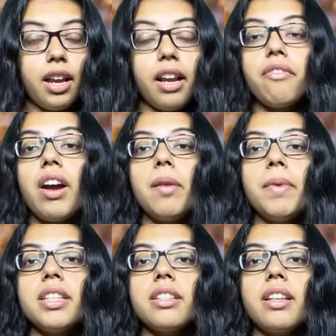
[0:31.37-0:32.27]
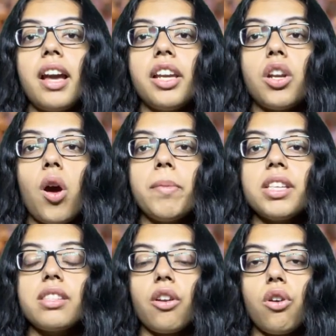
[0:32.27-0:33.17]
environmental and
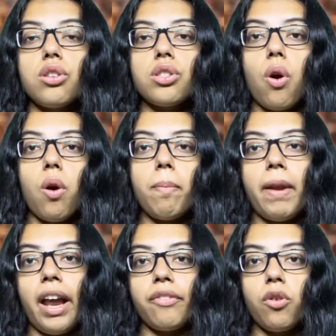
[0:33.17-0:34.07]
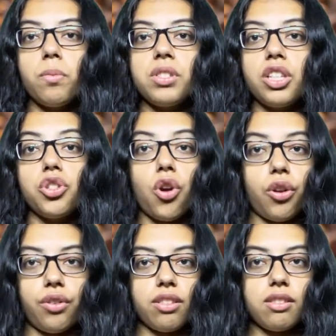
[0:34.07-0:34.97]
economics across all platforms and
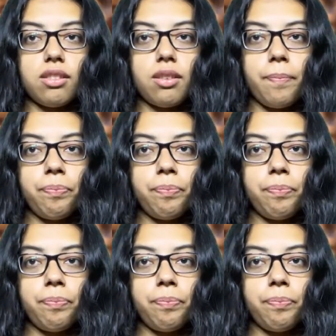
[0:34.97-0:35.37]
genres,